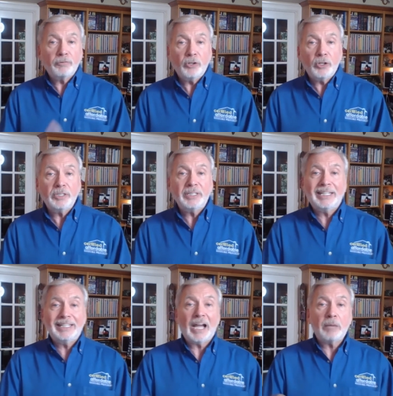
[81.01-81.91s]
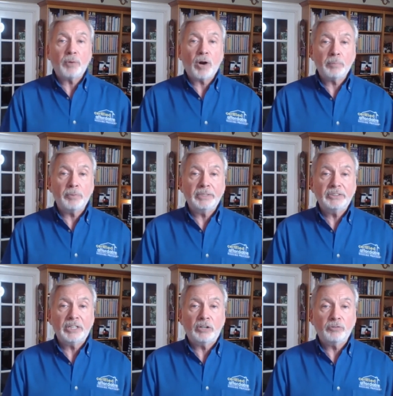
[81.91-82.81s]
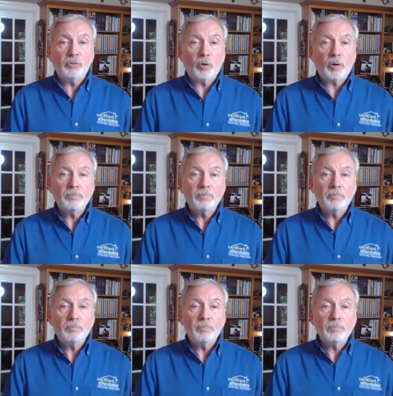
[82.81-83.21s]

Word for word: foot did that property sell for?